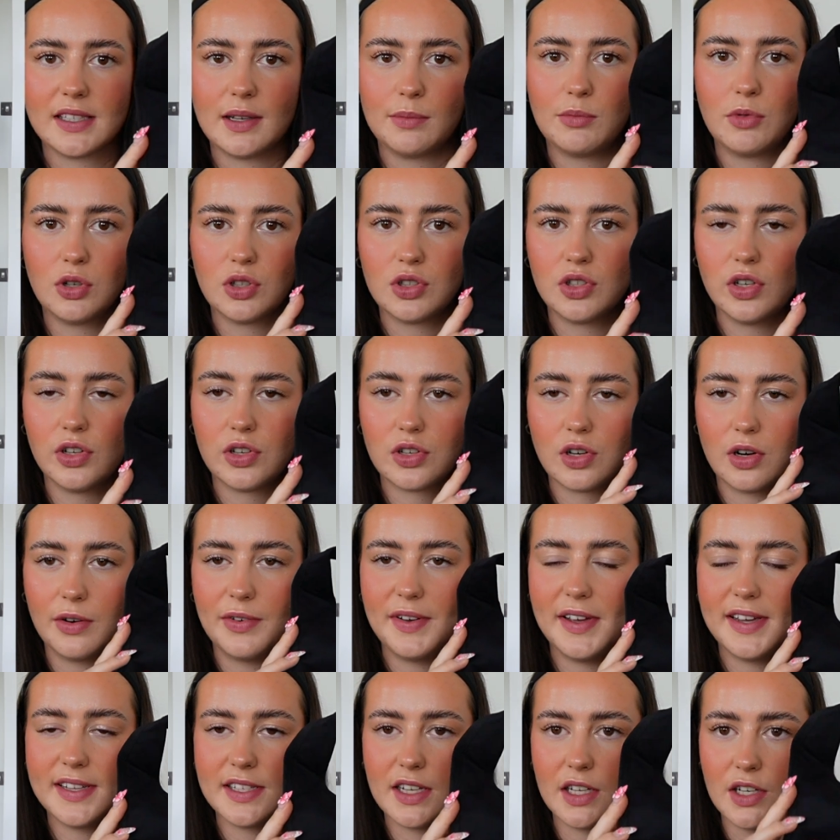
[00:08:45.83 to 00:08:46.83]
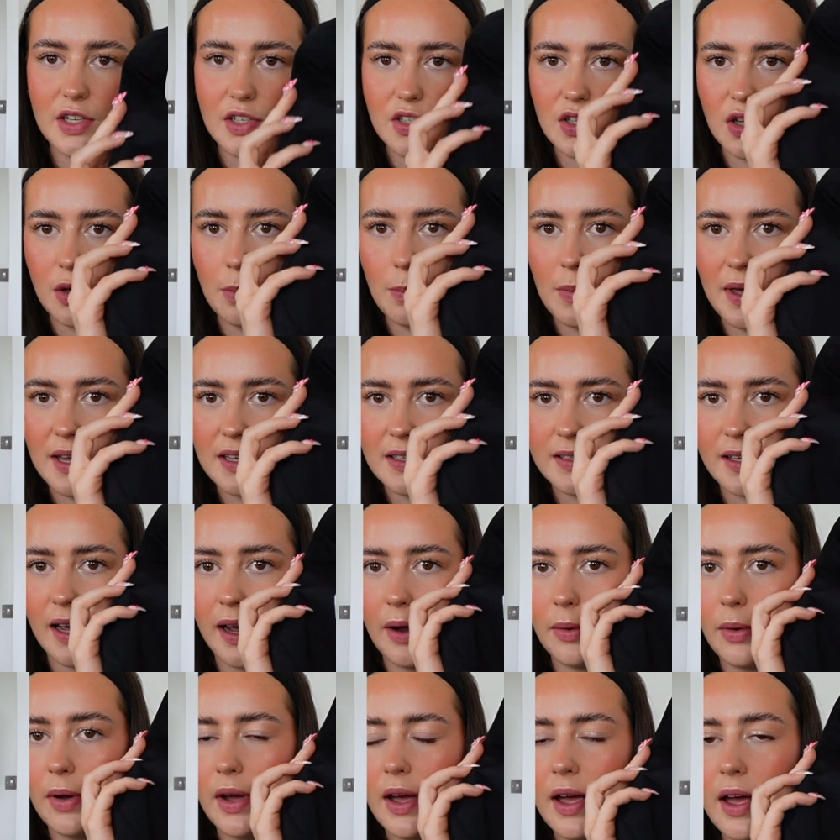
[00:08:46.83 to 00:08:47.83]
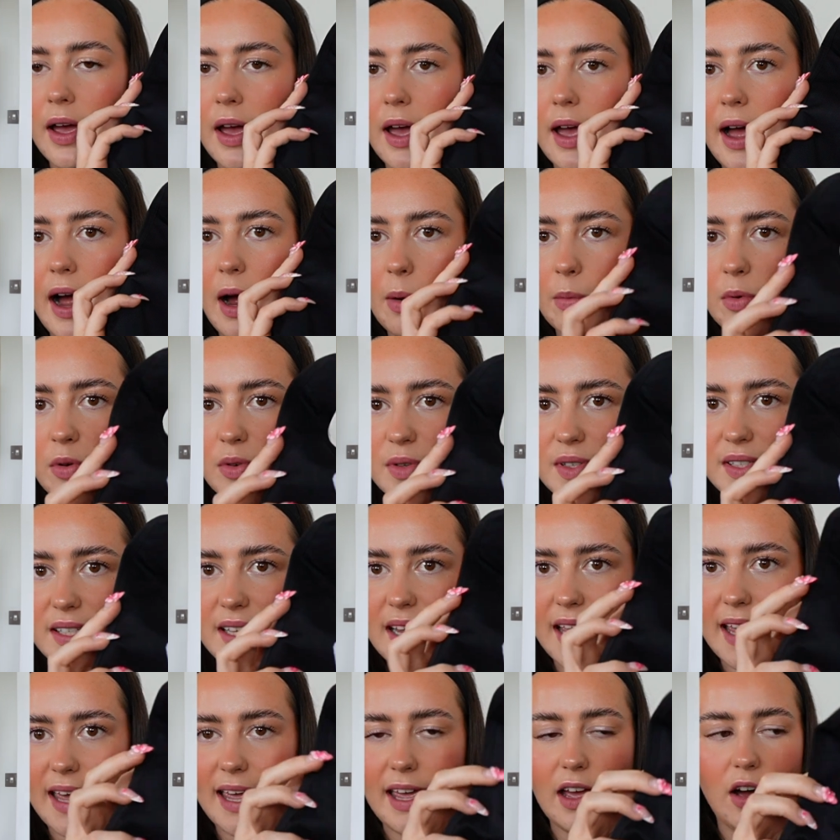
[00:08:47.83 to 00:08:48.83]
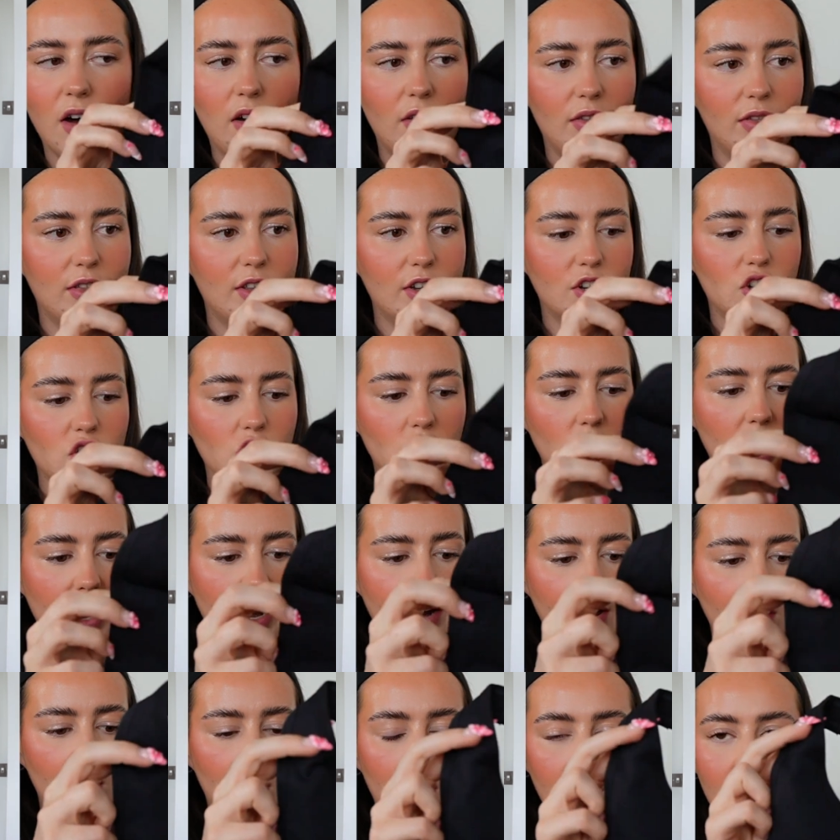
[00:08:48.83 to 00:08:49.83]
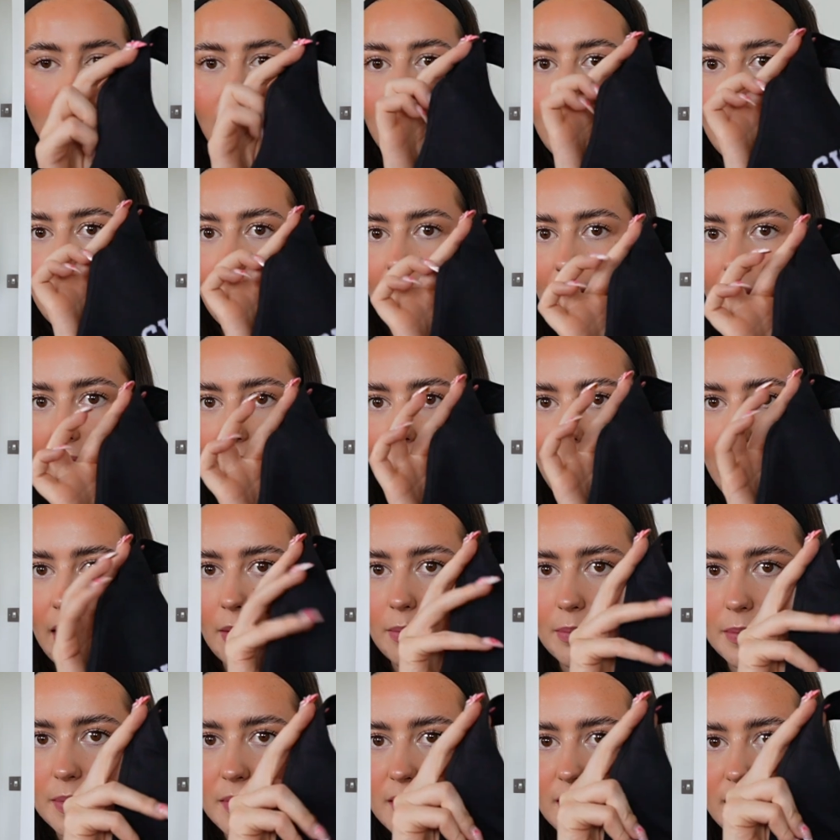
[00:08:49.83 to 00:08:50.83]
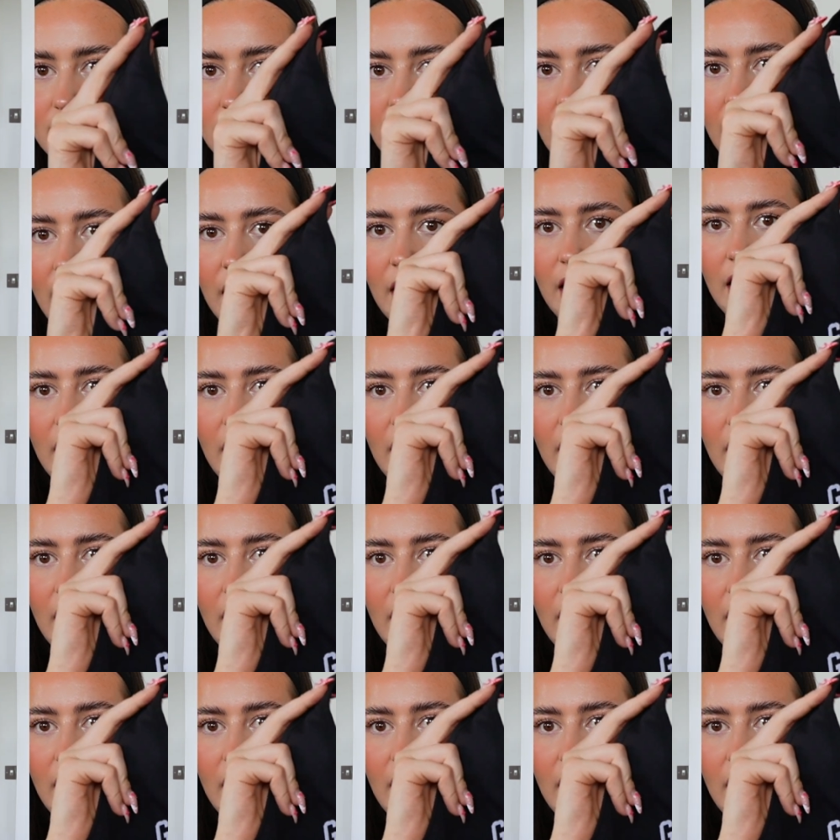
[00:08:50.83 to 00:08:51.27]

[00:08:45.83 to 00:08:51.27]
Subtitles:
I'm not too sure if it is going to suit me, so I will see on the try on clips.